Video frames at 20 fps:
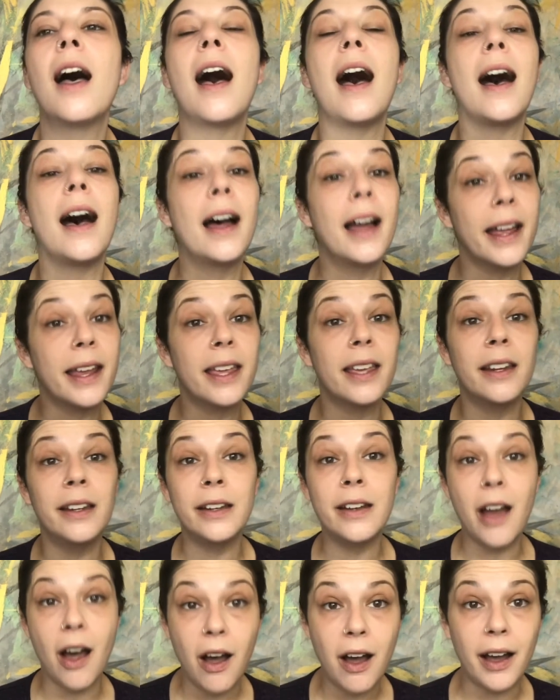I
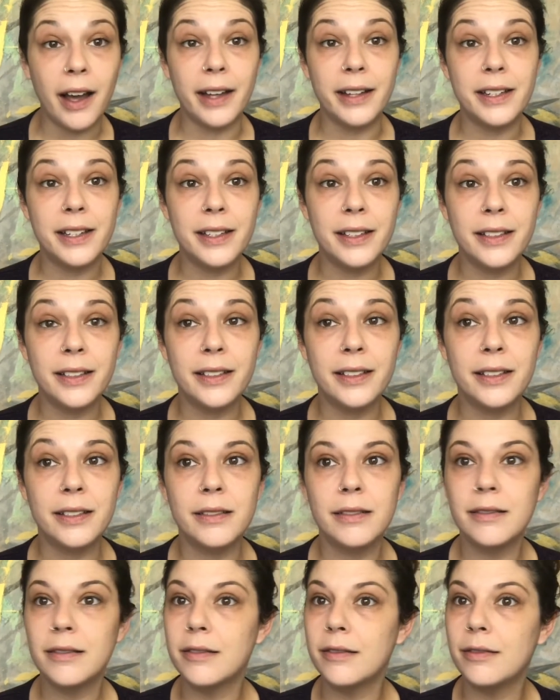cannot
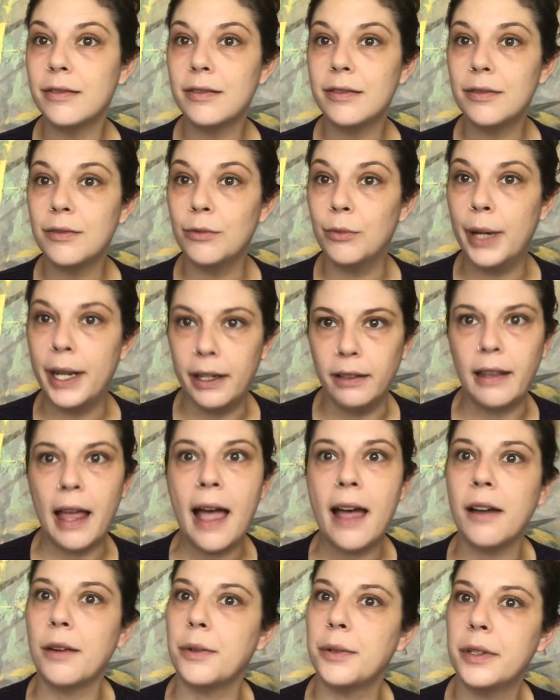read
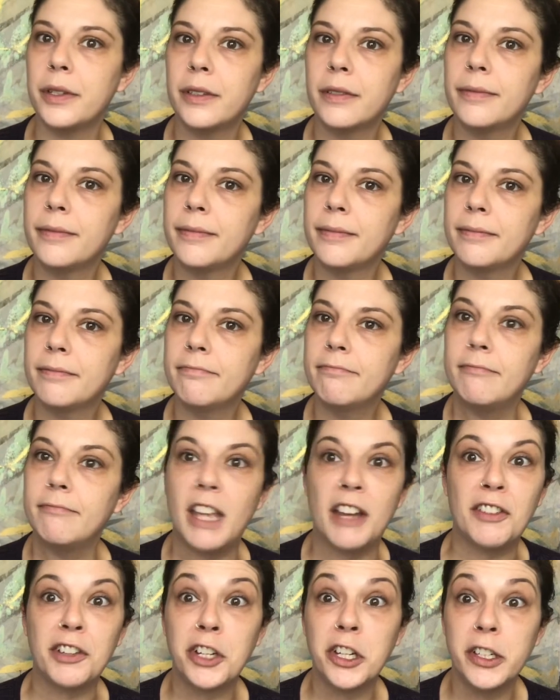aloud.
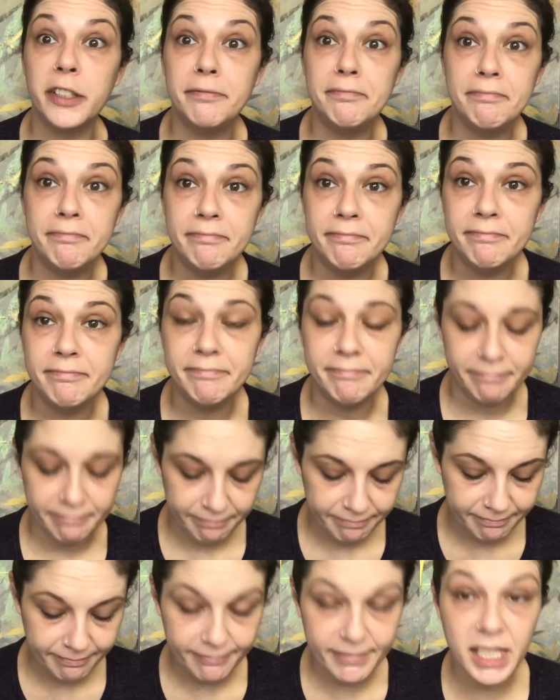Never could.
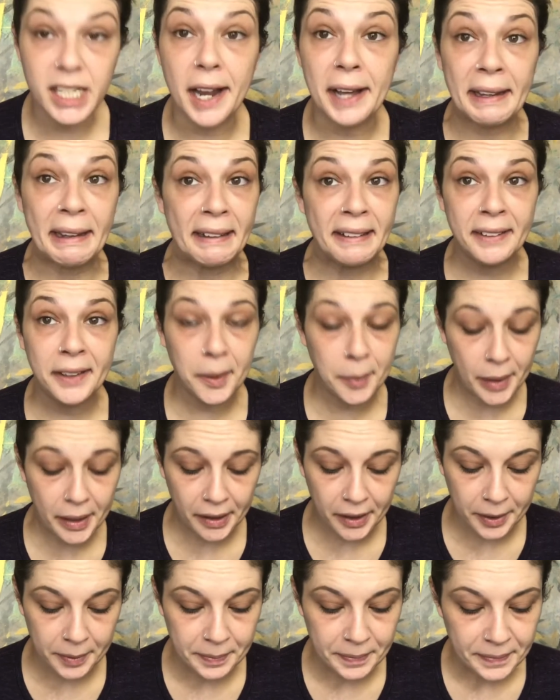It's not getting any
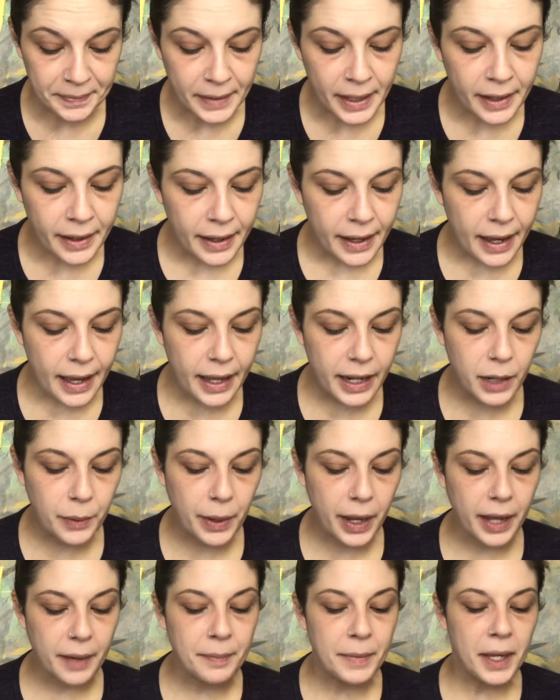better.
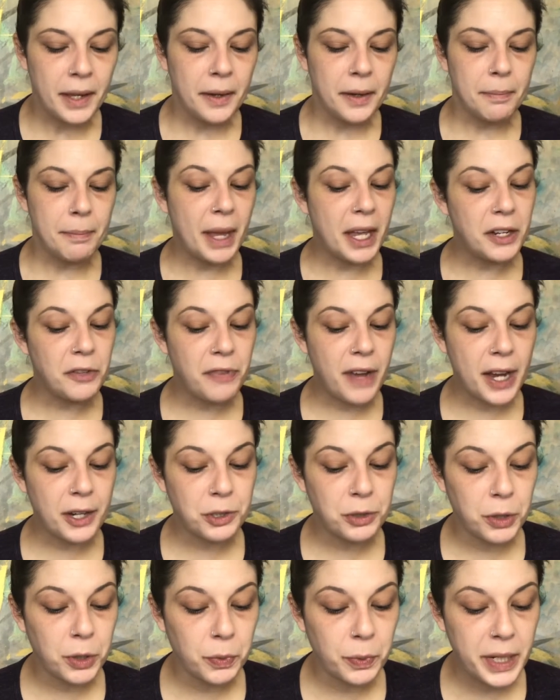Anyway,
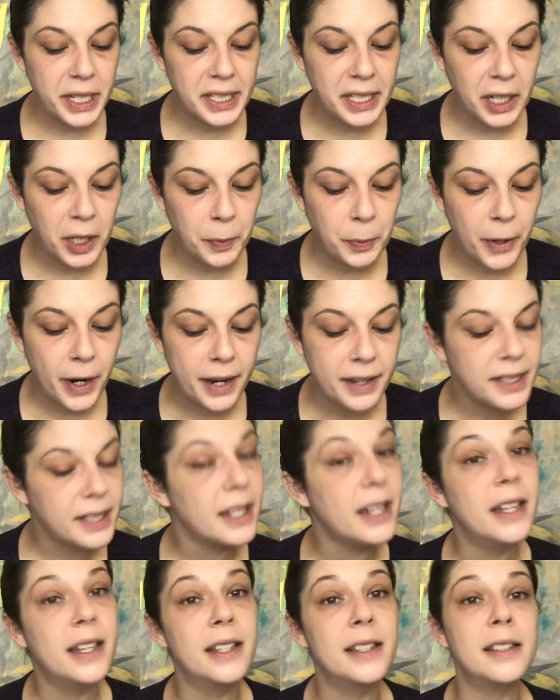manufacturer retail price
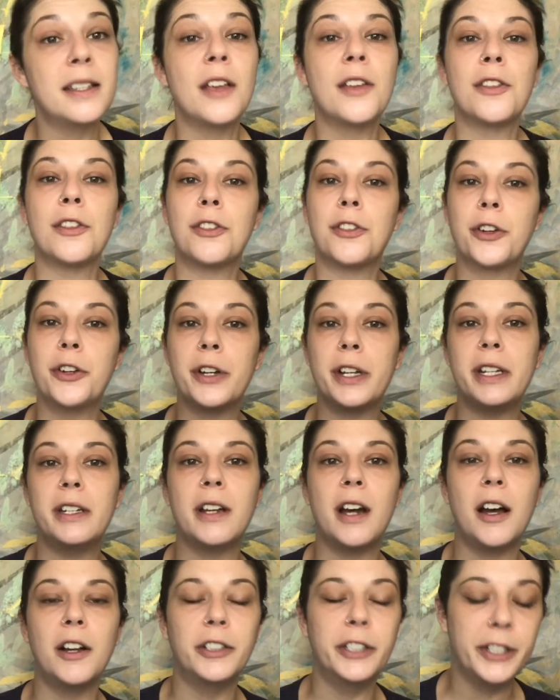is
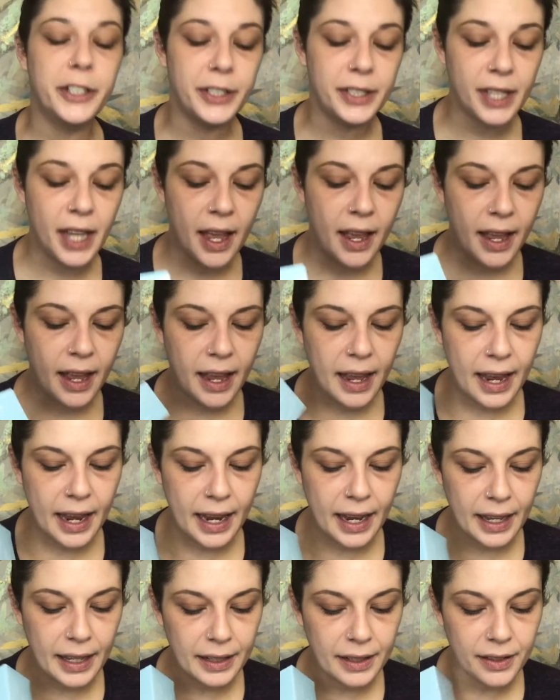$30,
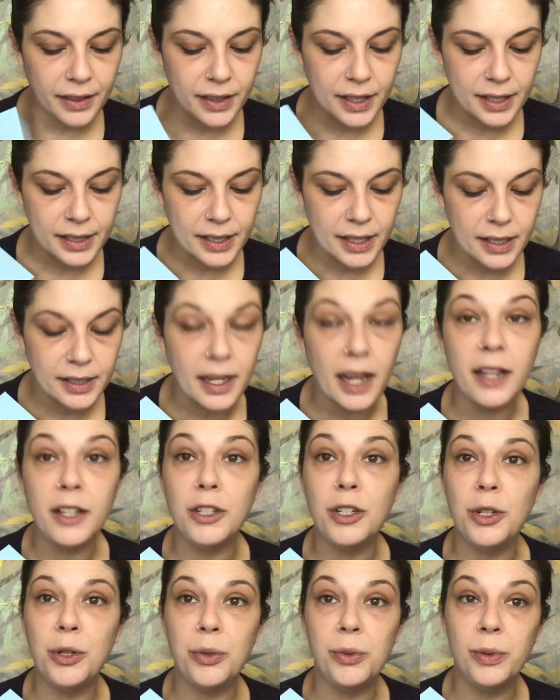and this is a
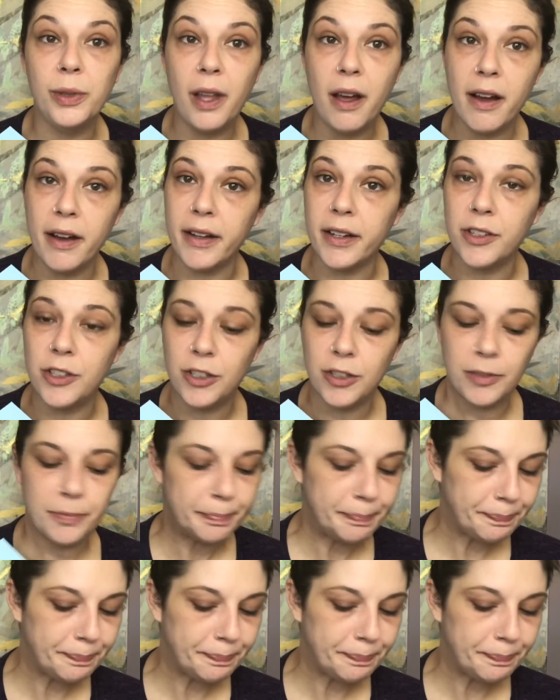new launch.